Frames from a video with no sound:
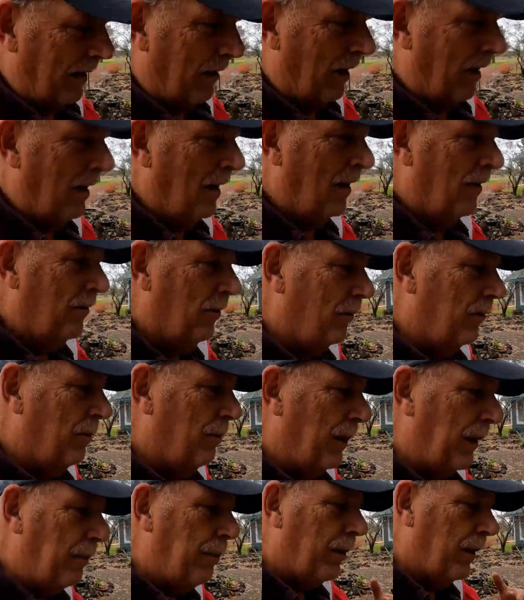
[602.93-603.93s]
then.
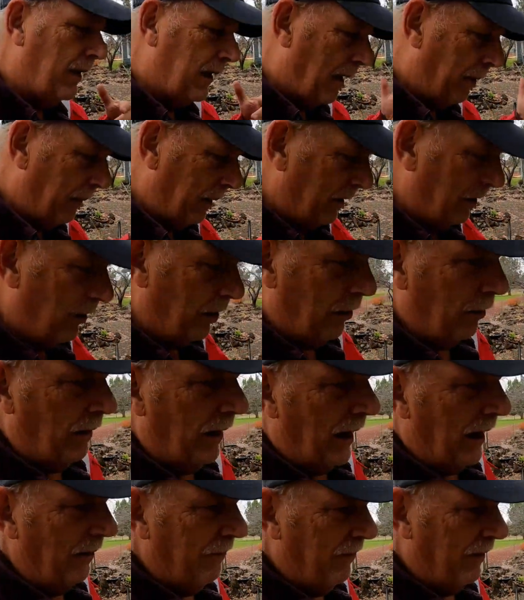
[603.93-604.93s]
So as people that come into
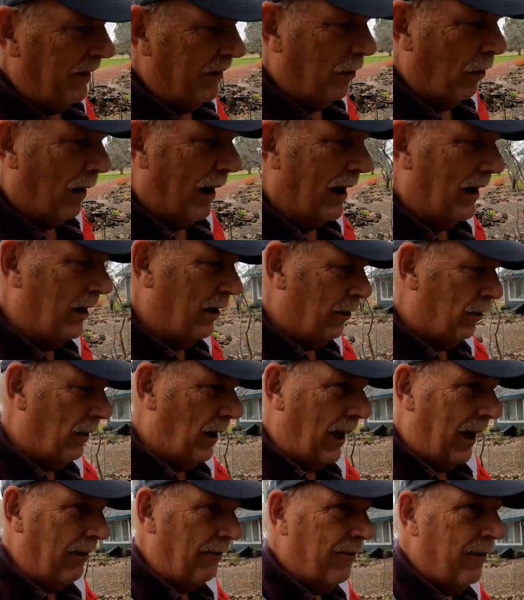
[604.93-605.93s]
your life and go out of
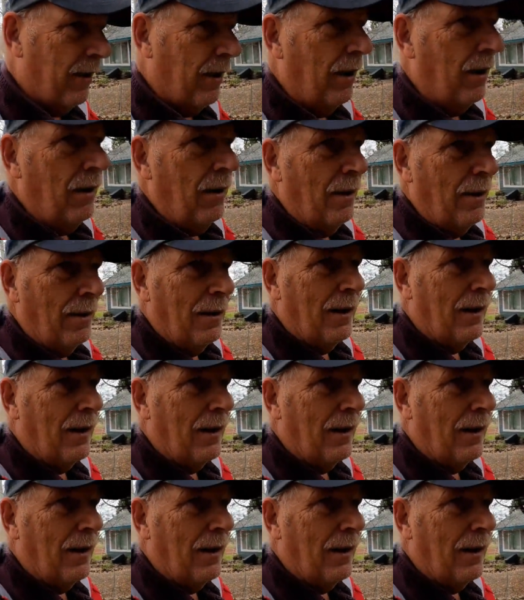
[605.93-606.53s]
your life,